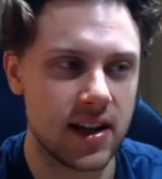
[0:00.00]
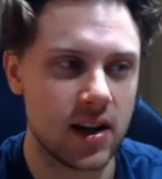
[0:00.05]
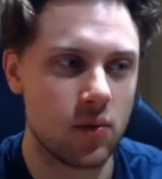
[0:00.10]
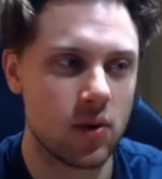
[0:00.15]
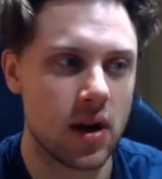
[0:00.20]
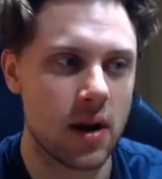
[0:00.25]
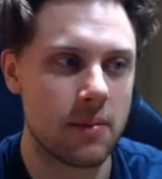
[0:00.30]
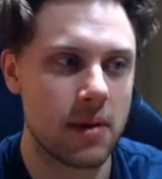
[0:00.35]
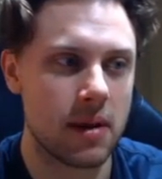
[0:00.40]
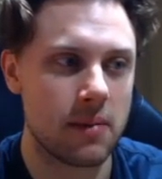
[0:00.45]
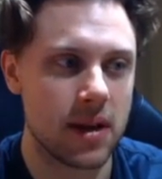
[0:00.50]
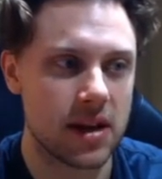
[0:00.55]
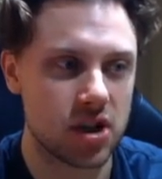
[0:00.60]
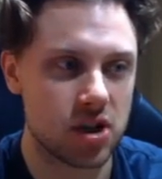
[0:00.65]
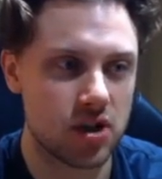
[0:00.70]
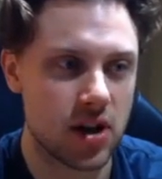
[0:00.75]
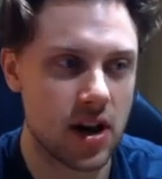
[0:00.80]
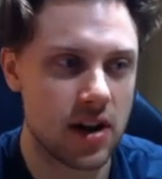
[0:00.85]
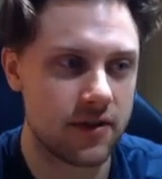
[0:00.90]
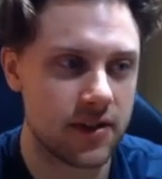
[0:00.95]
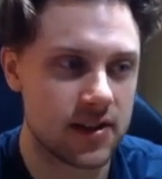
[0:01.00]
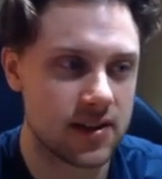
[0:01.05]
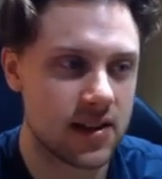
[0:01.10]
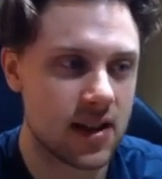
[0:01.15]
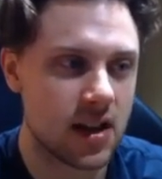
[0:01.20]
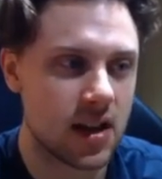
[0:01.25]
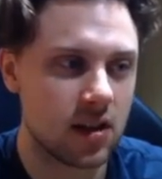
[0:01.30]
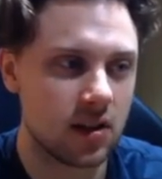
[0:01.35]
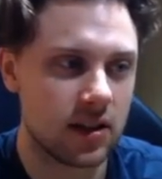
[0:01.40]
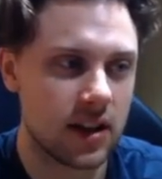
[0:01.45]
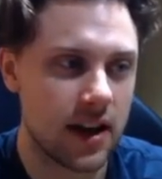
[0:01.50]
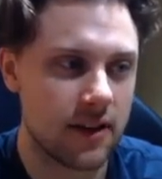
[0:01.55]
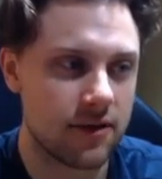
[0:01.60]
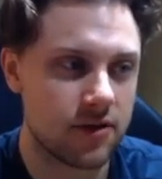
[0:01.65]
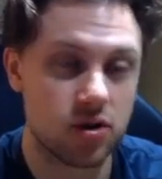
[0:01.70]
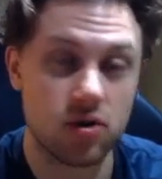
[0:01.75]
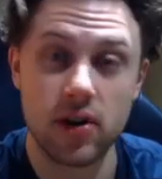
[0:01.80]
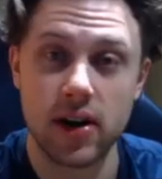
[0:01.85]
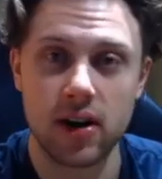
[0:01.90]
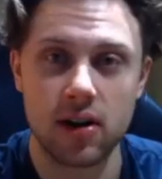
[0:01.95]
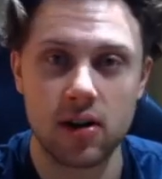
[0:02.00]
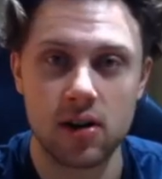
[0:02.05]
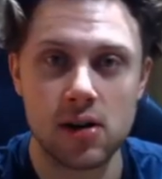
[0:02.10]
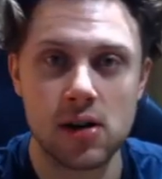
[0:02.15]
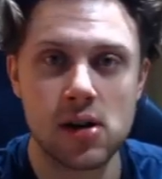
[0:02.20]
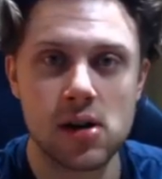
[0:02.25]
And what I mean by strafe is left trigger.